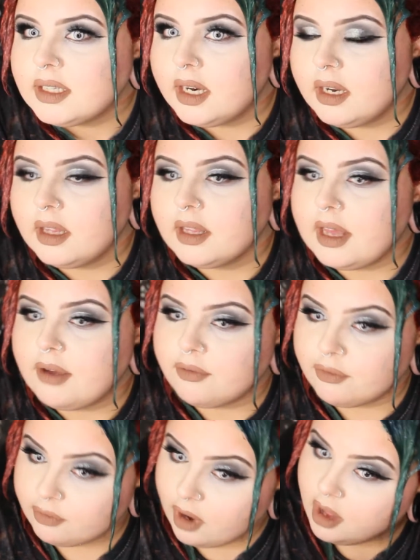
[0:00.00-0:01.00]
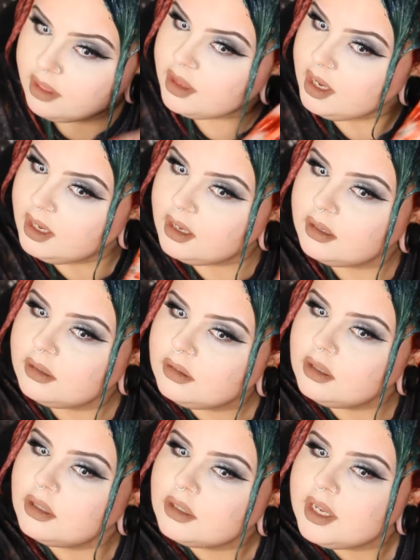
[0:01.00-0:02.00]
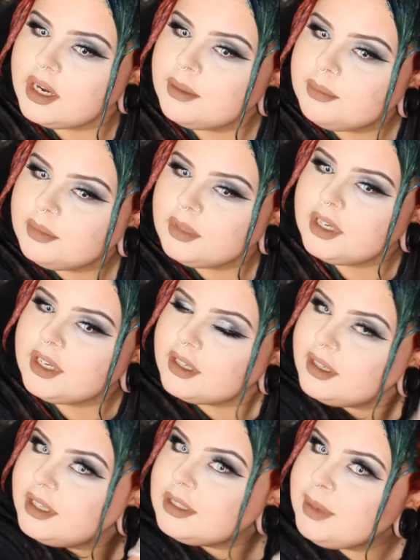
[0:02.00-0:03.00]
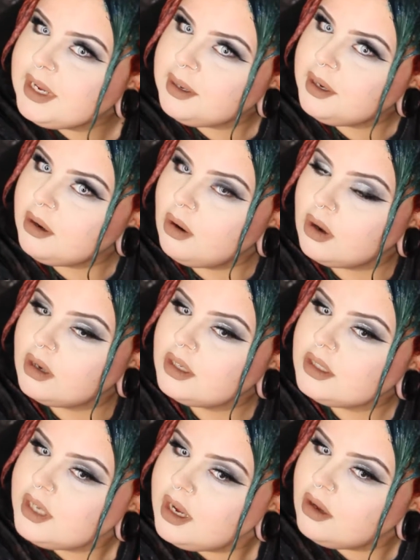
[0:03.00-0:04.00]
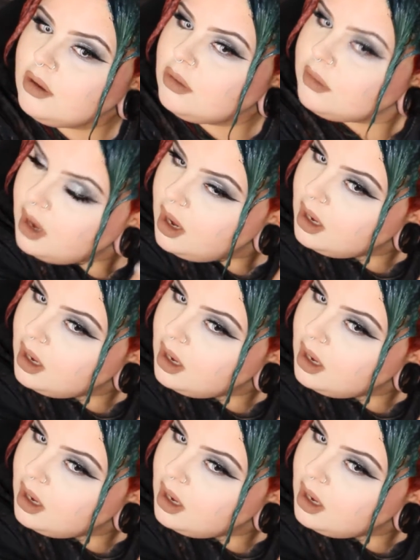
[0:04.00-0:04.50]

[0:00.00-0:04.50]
getting like that frothy look, and I'm like, it's making it hard to tell